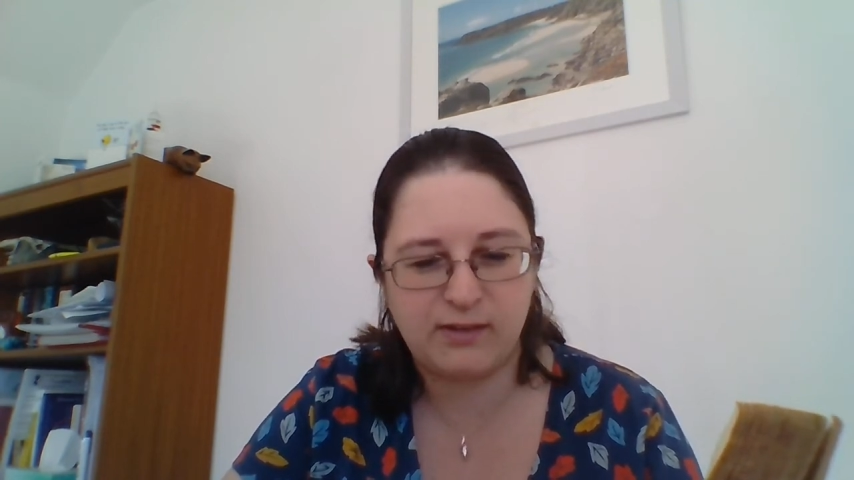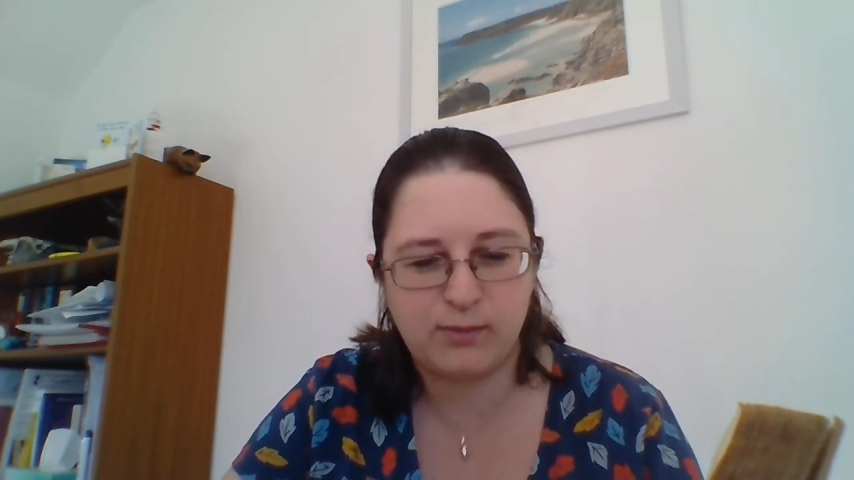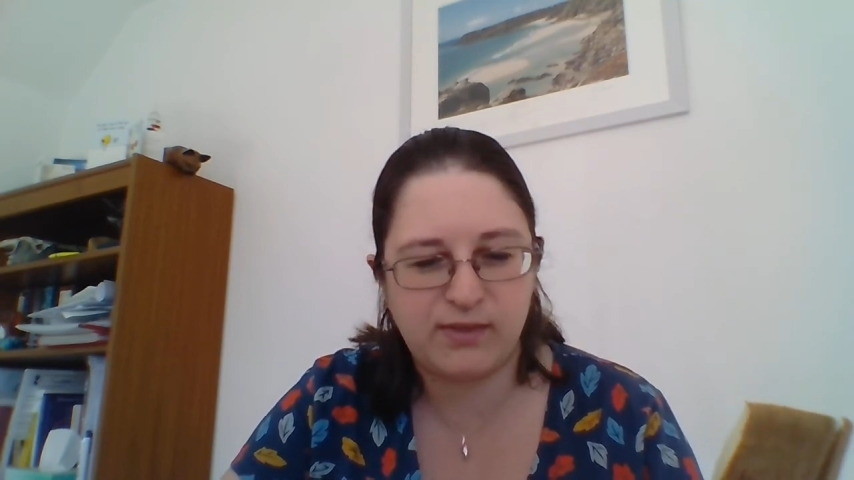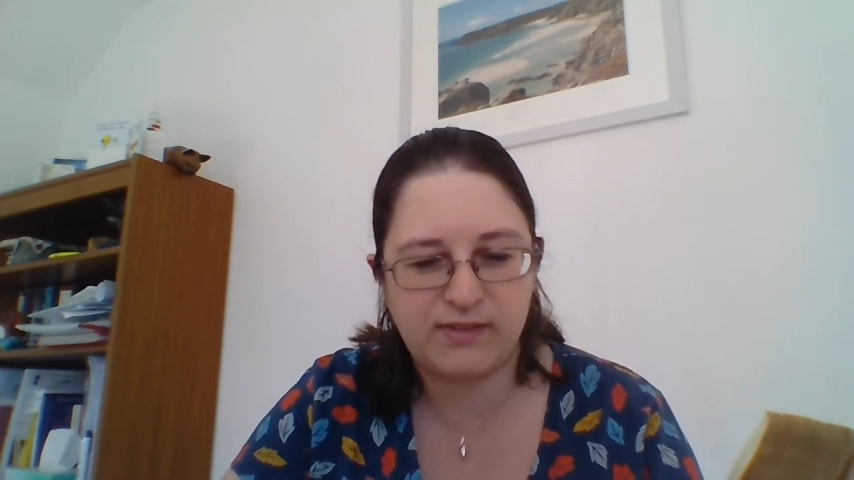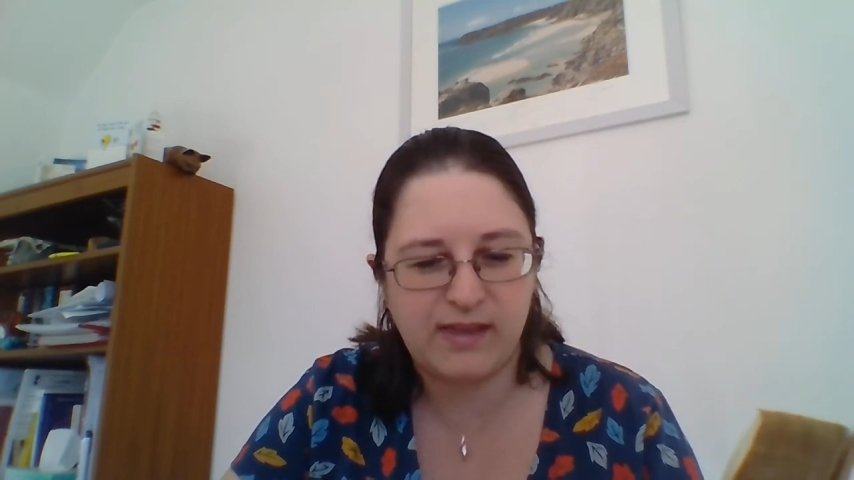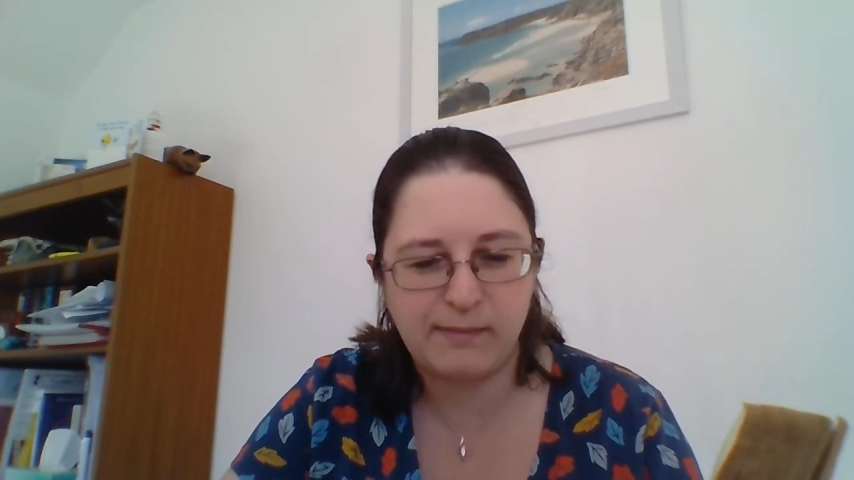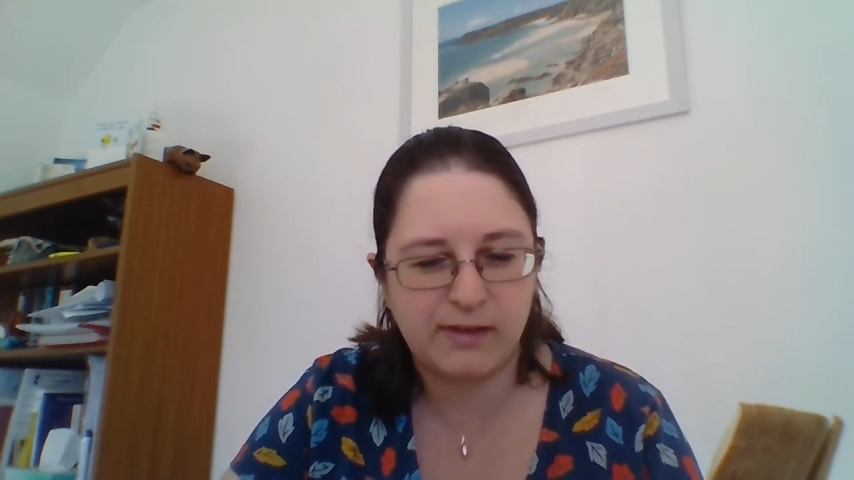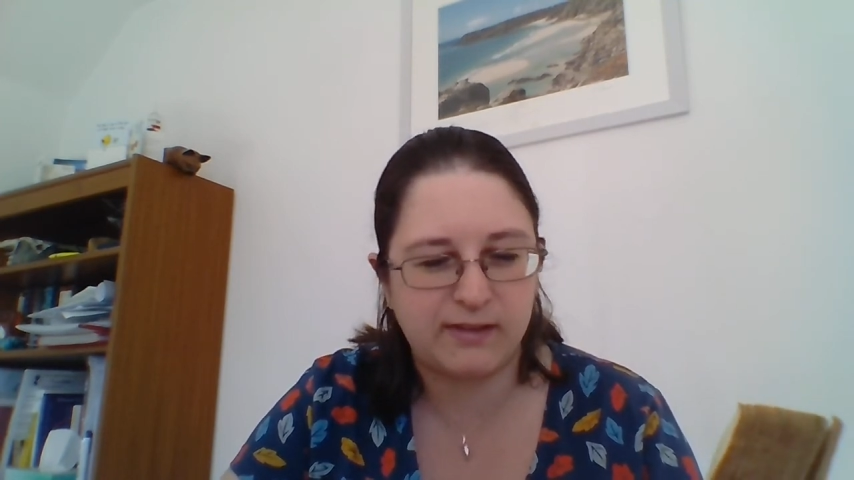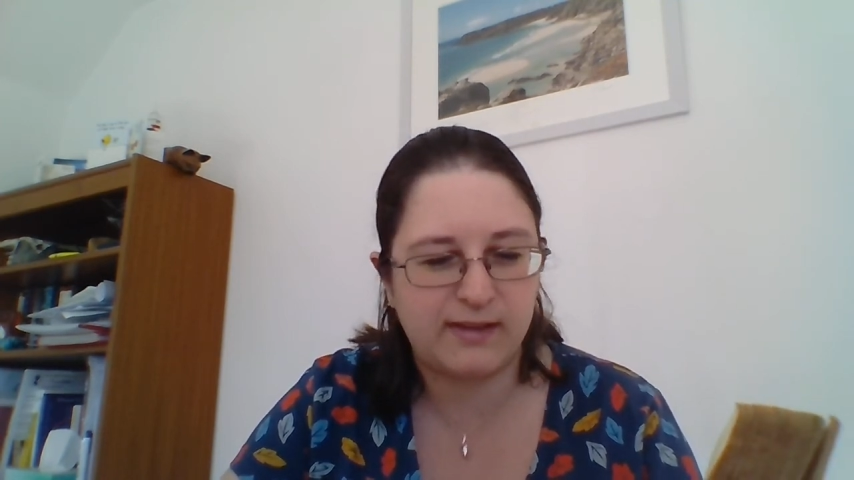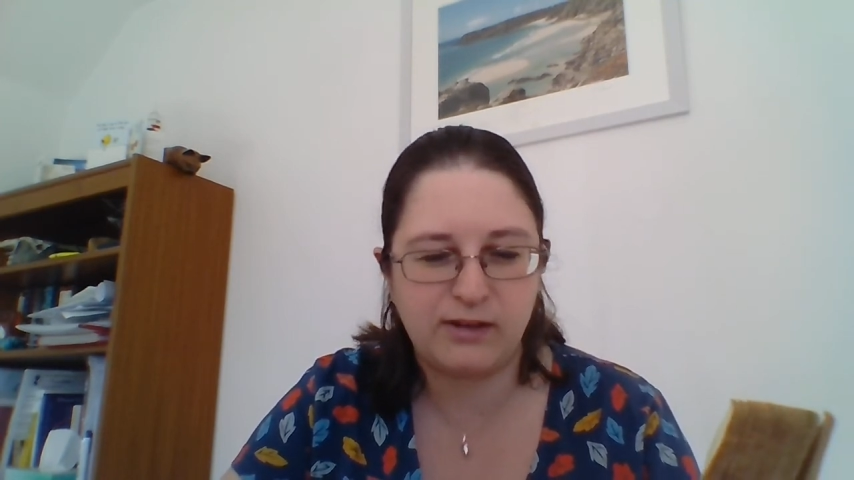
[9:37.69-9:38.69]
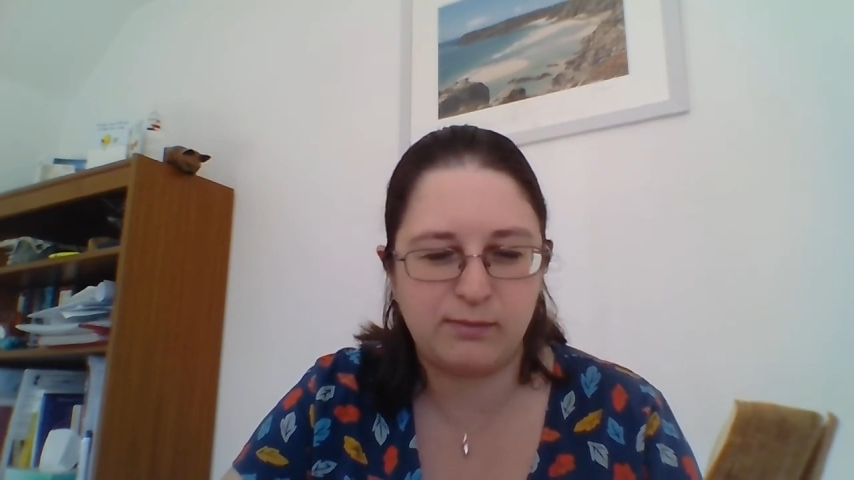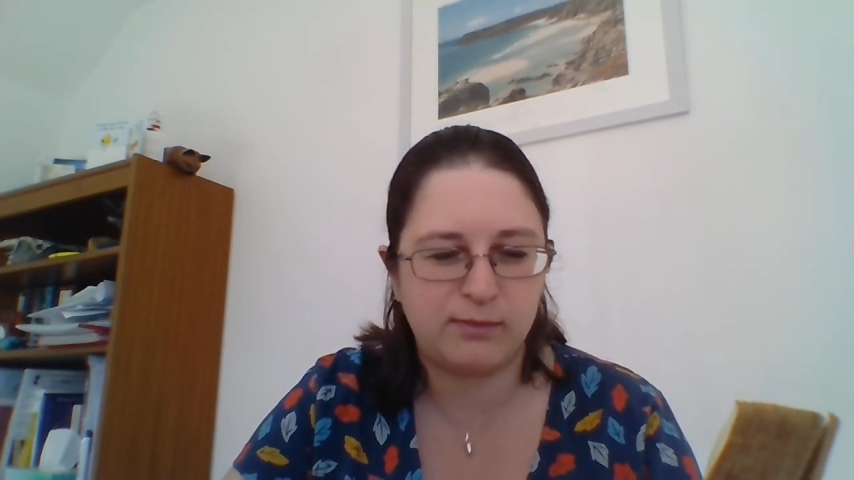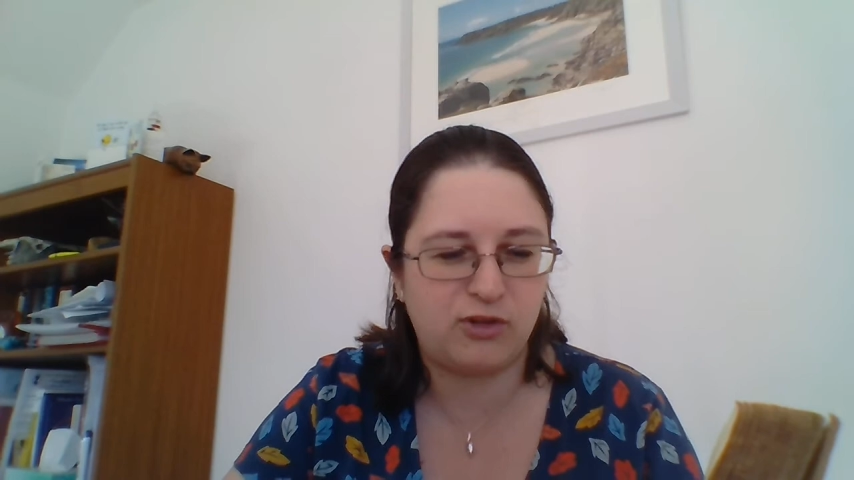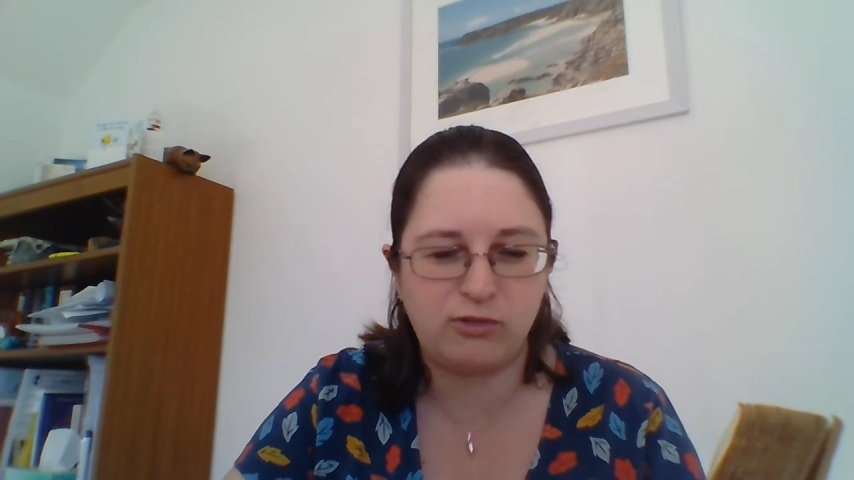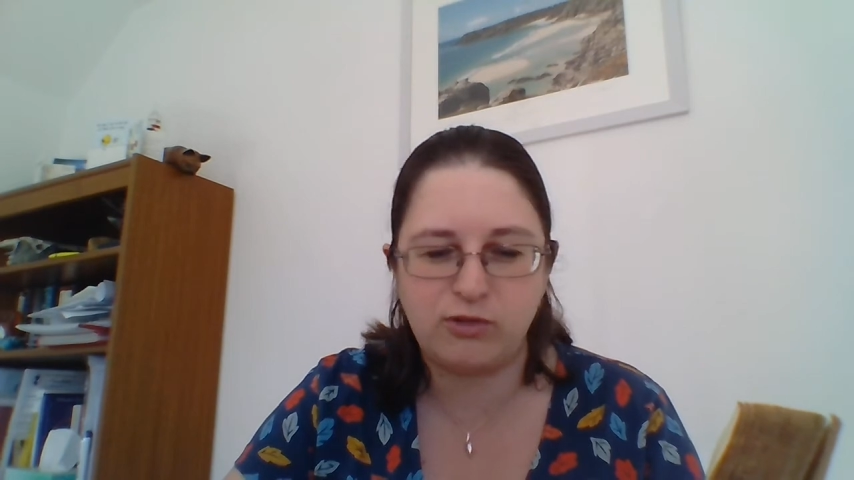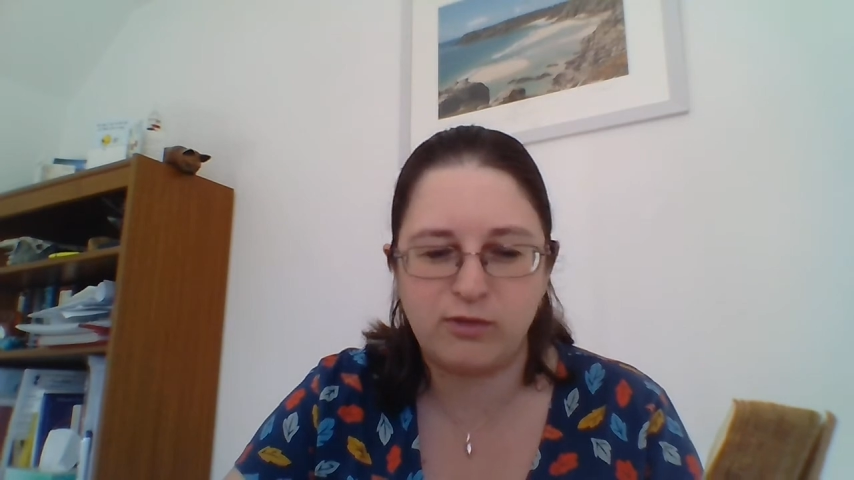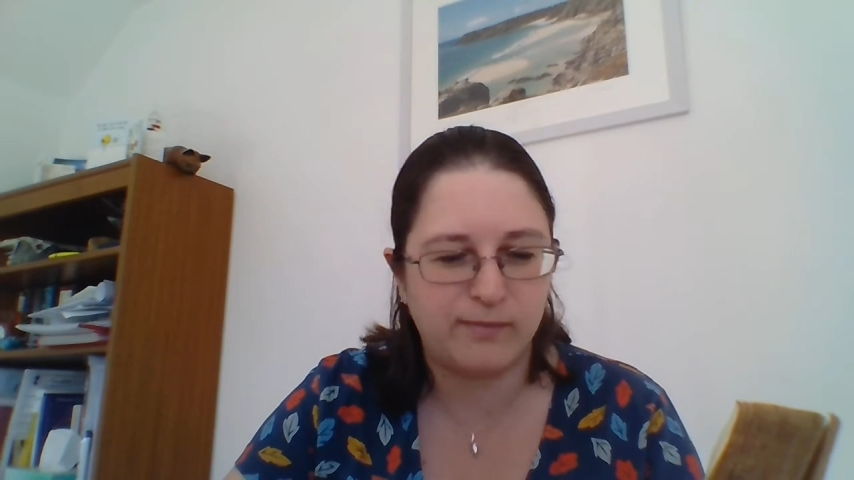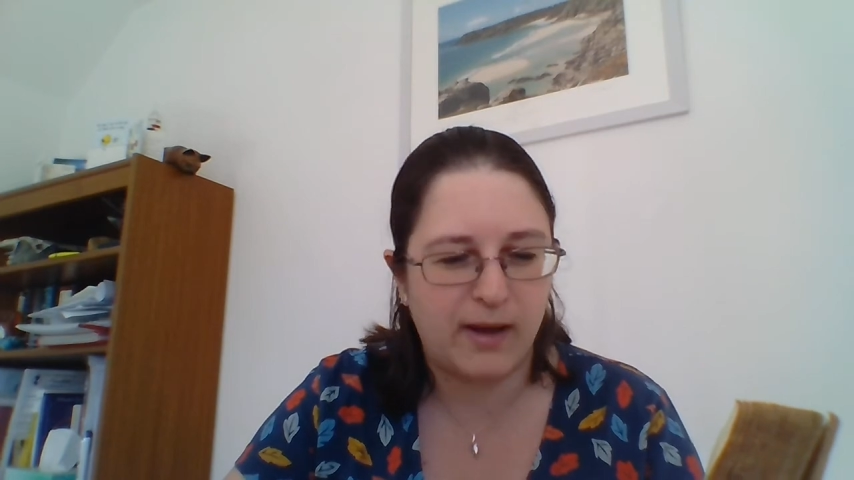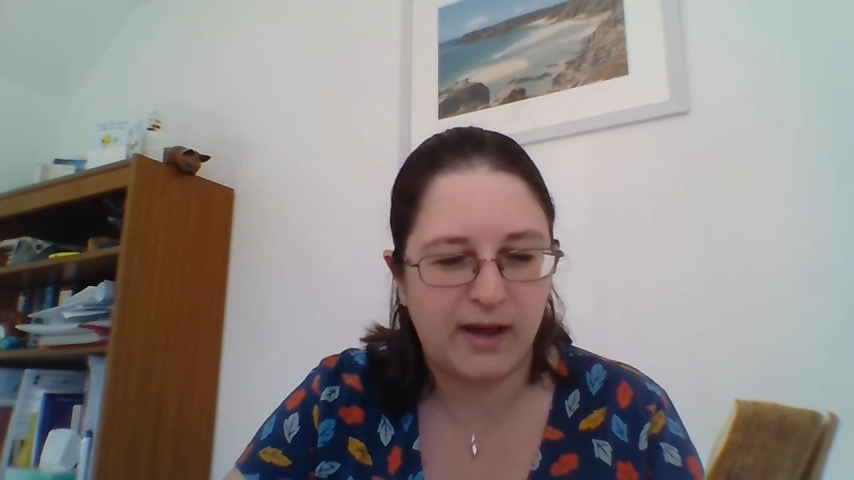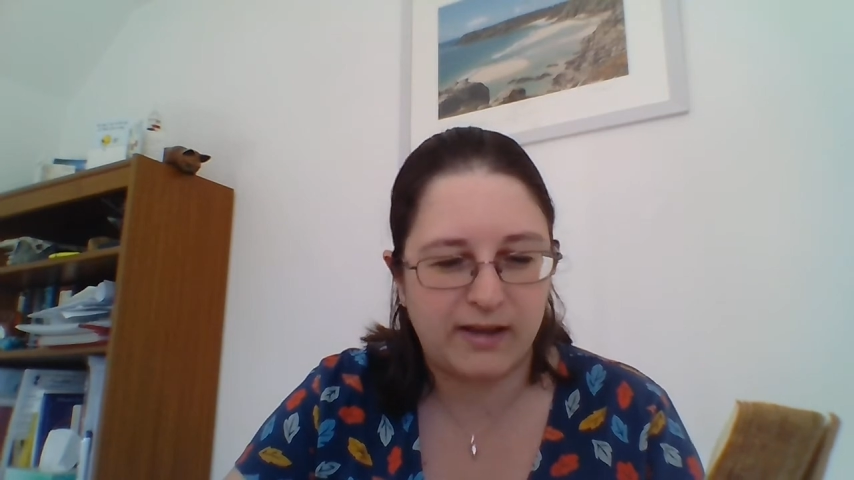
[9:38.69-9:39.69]
with the same contentment you do of
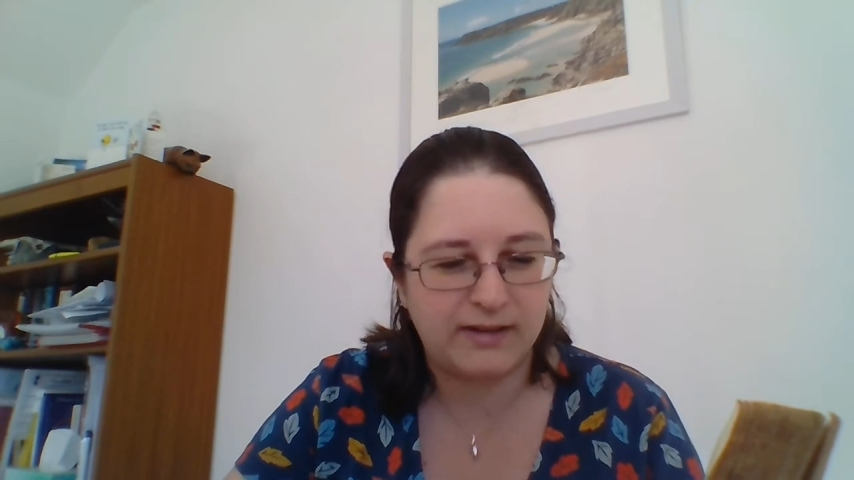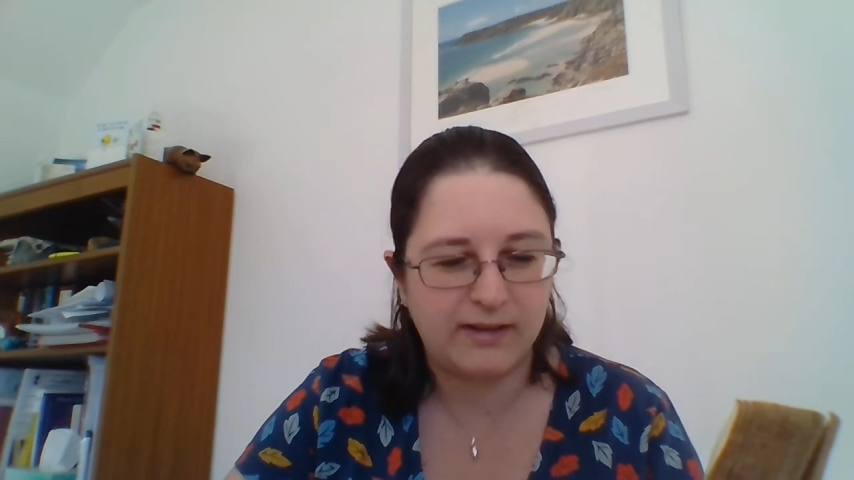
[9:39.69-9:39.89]
mine.